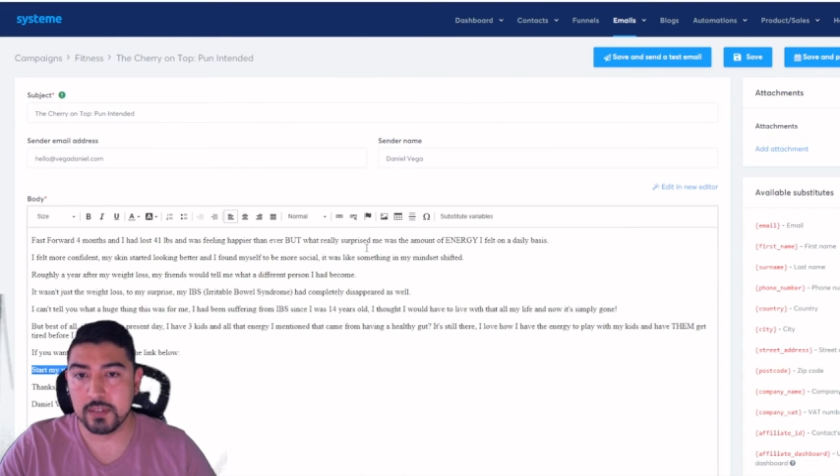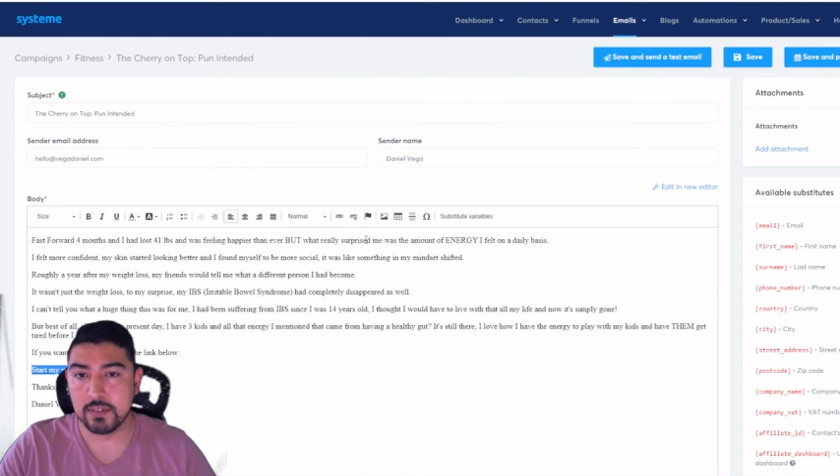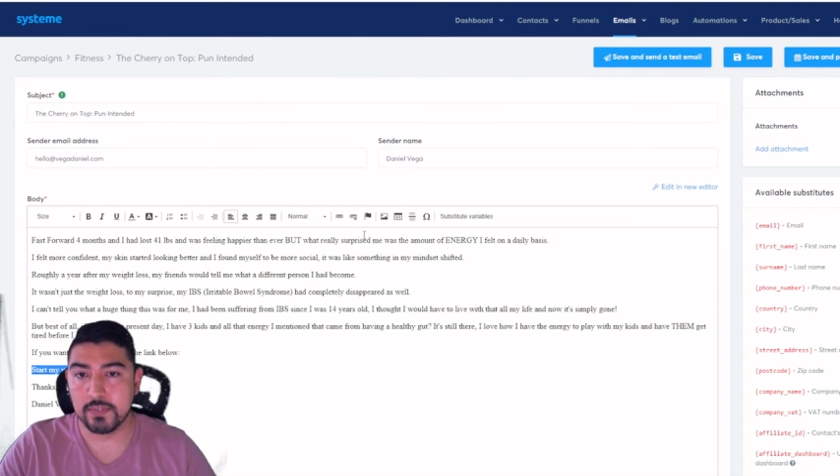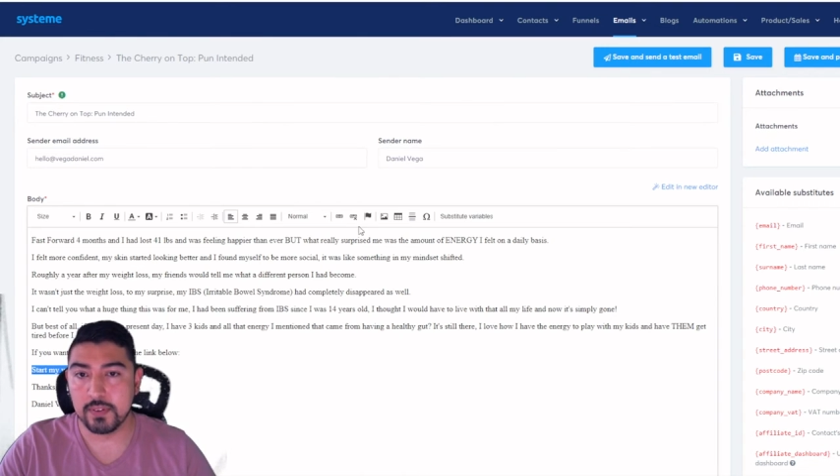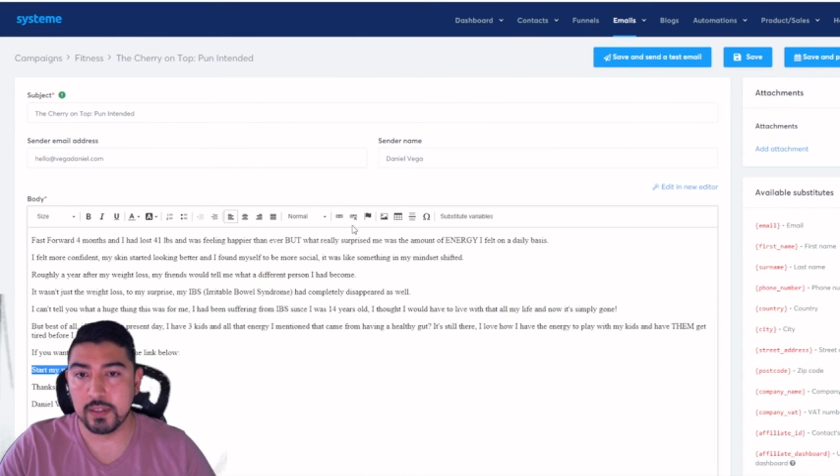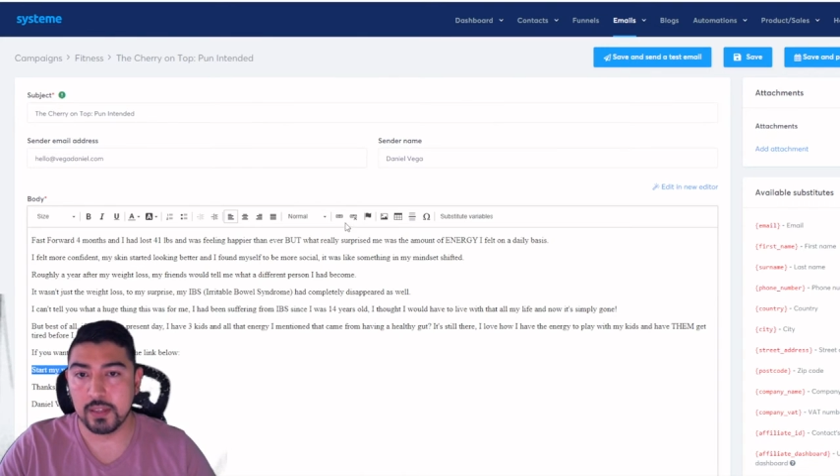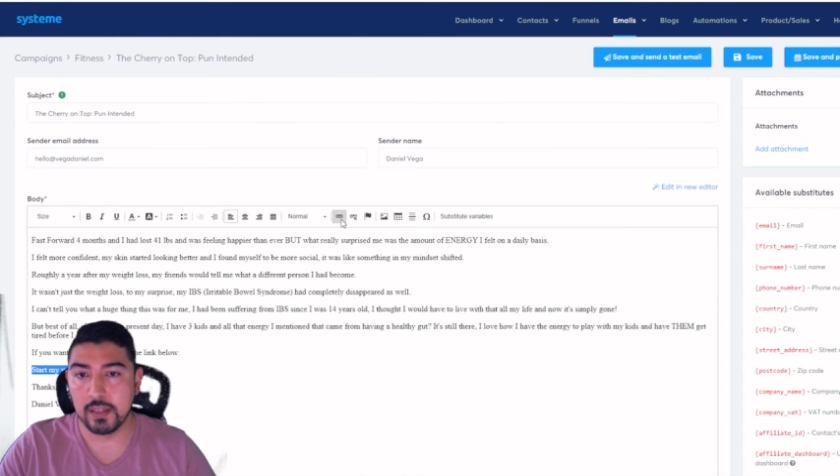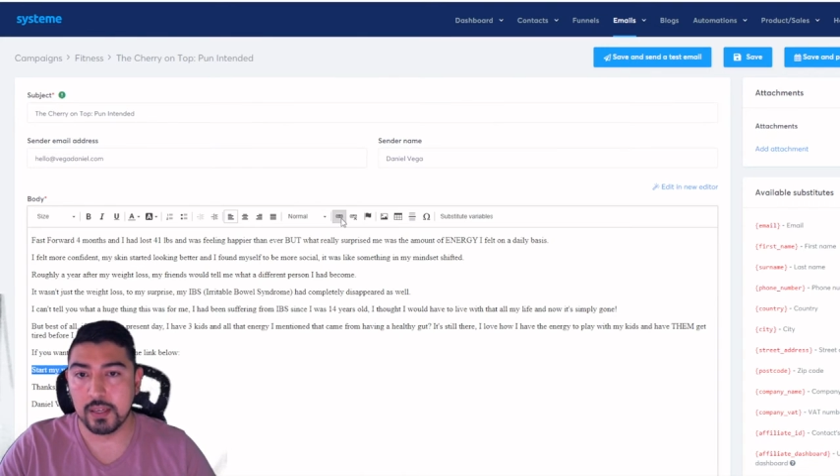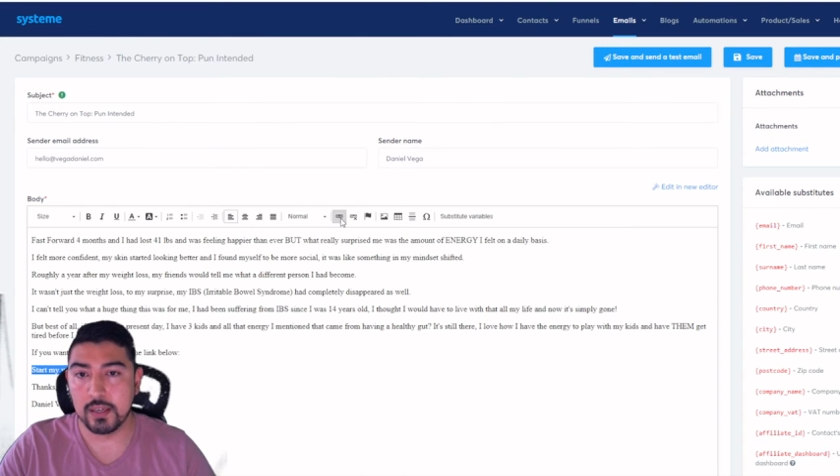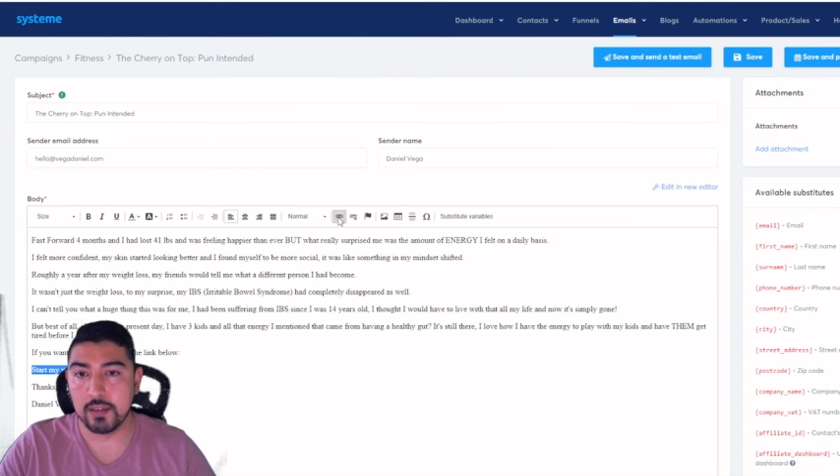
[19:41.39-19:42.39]
of the
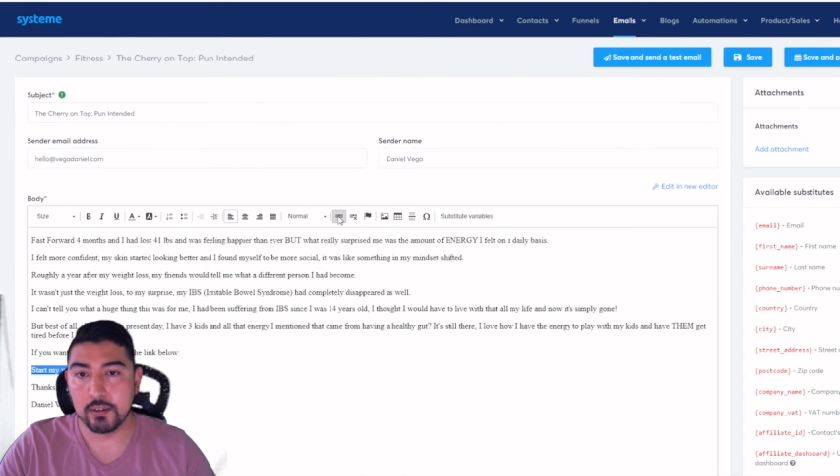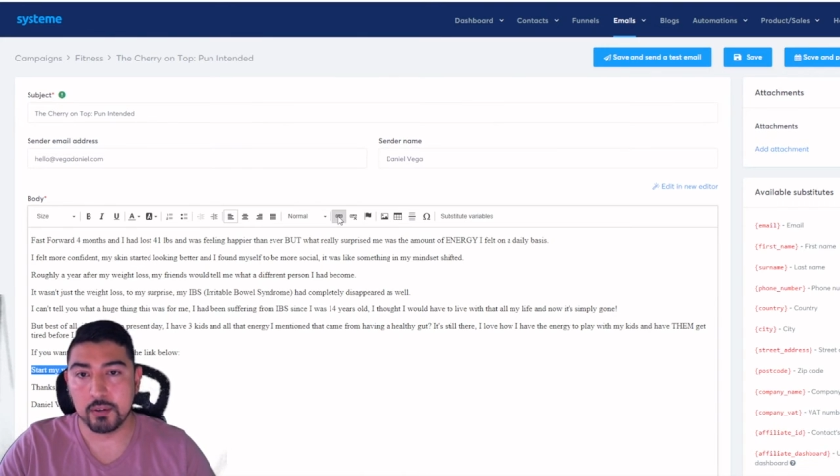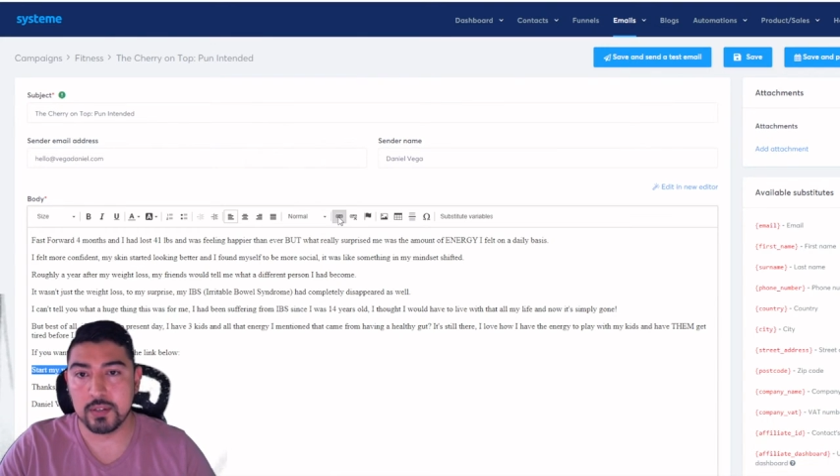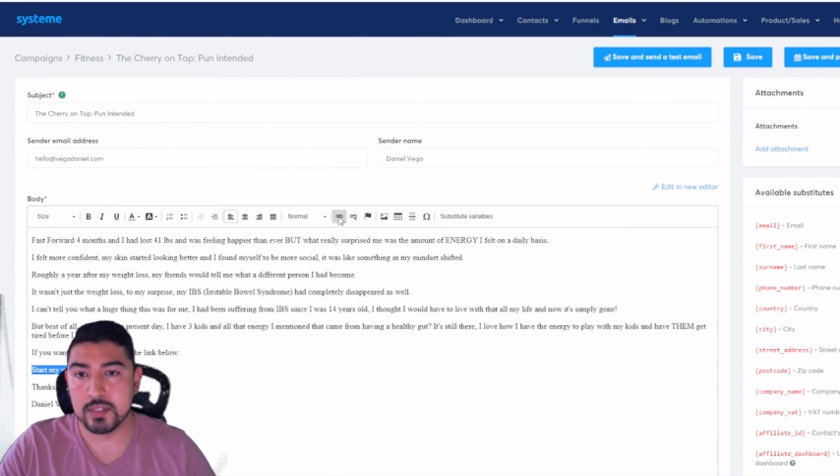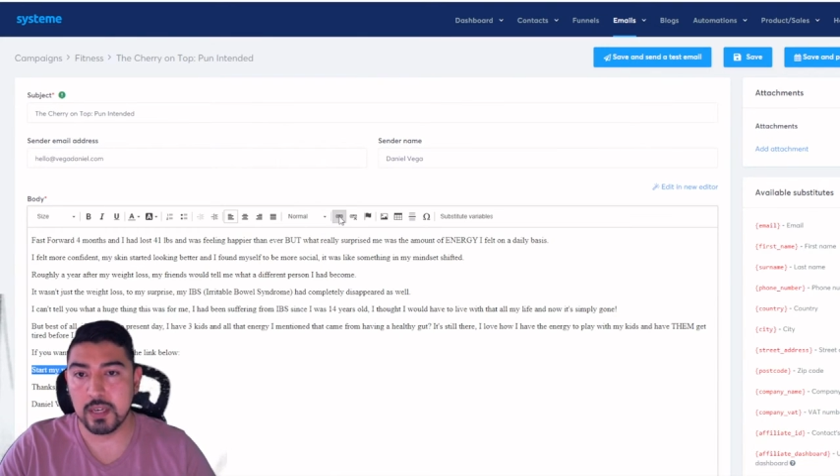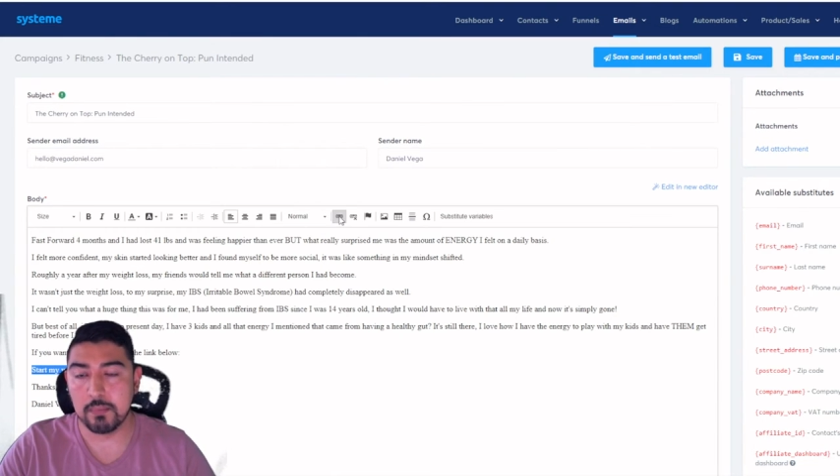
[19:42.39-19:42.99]
link, you do the same